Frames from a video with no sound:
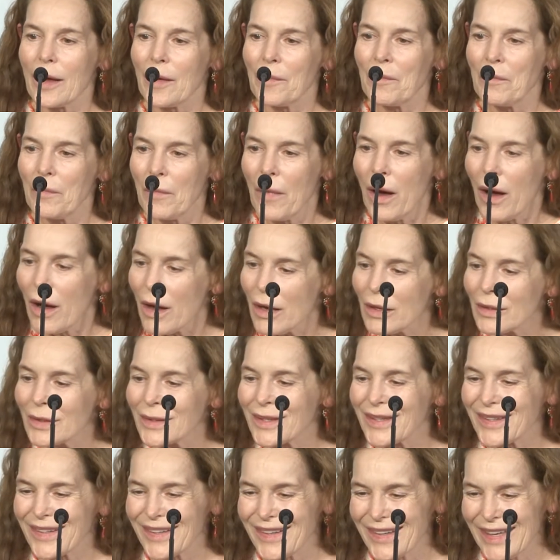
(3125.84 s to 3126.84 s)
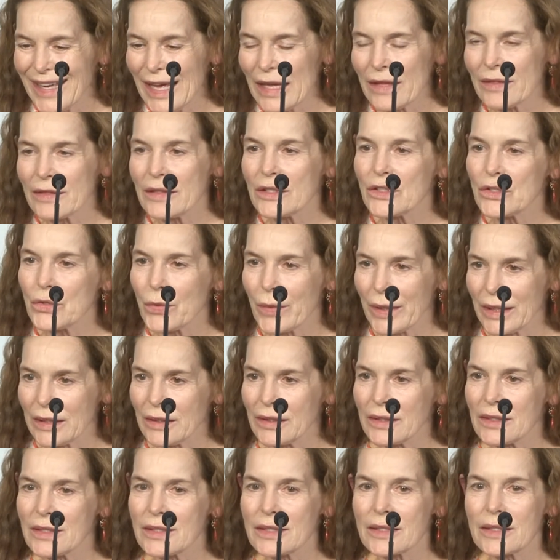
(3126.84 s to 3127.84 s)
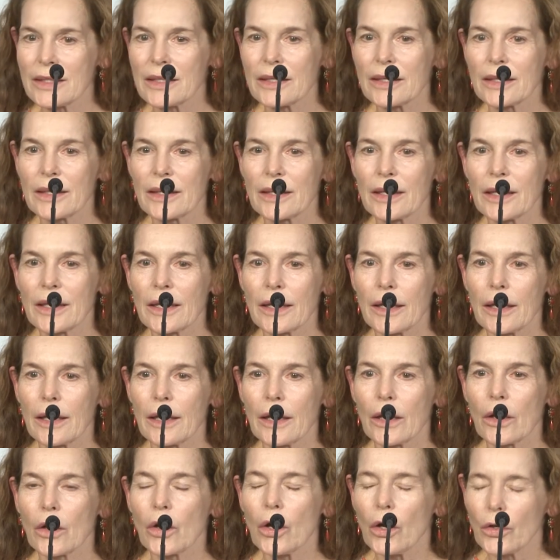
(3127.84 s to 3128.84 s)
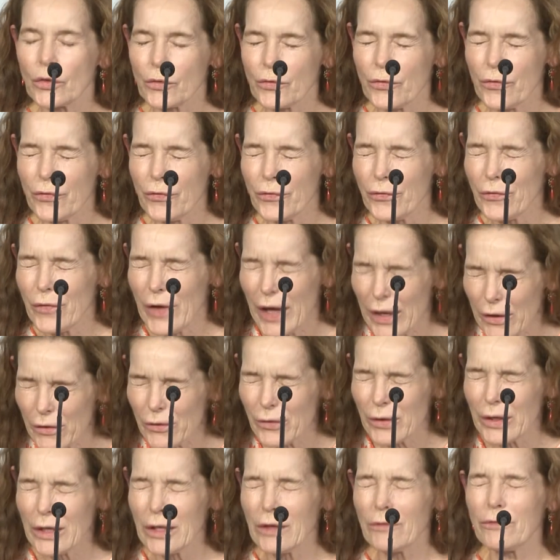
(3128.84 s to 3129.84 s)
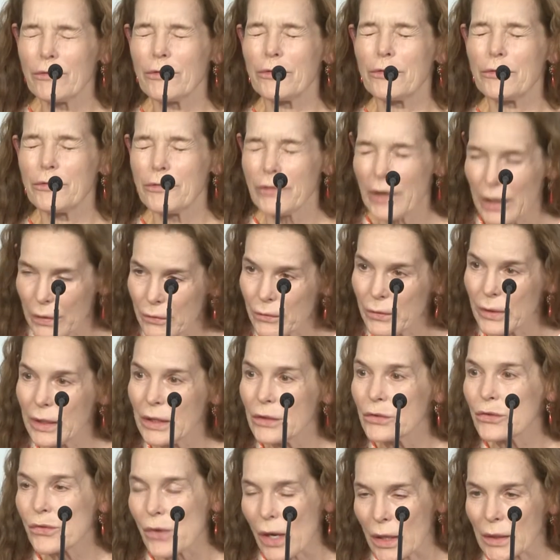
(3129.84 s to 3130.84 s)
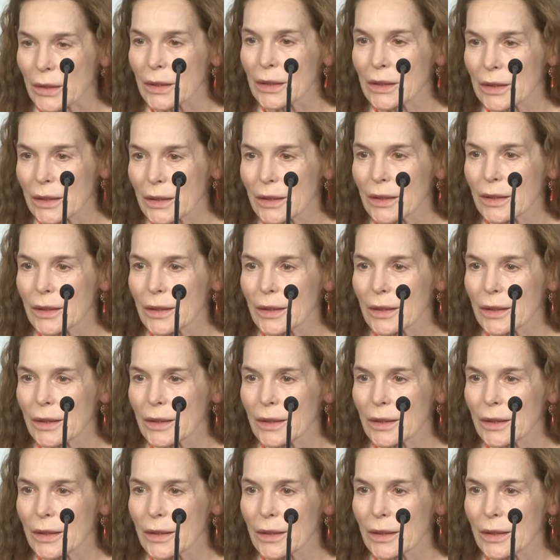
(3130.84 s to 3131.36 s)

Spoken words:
Mark and the twins got very, very drunk.